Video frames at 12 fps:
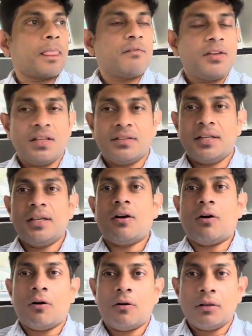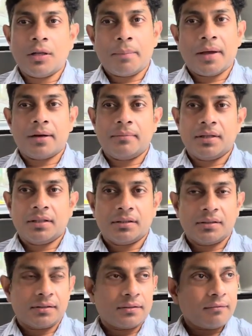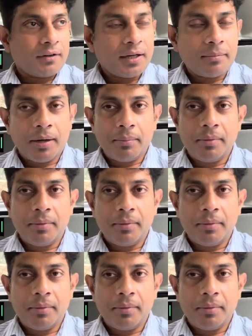we see all the parameters: vitamin